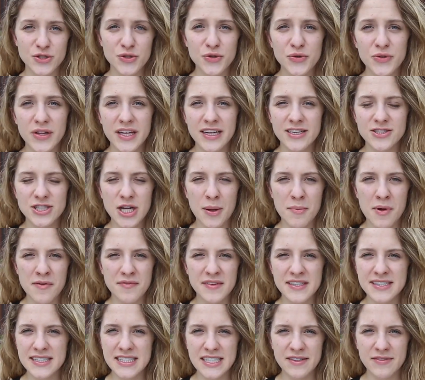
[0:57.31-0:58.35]
Truly a gem
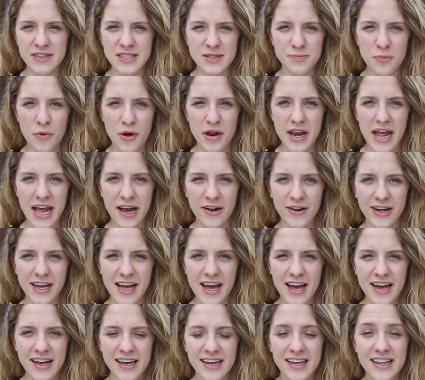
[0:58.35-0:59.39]
of the Stevens Point
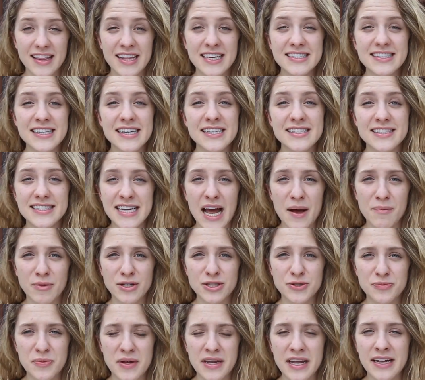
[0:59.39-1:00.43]
area, this
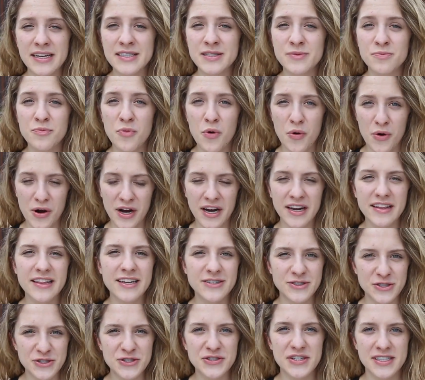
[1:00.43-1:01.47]
establishment is more
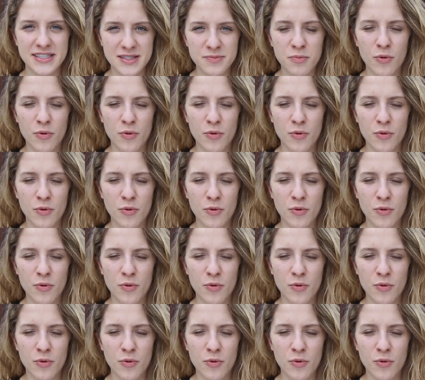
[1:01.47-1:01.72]
than just a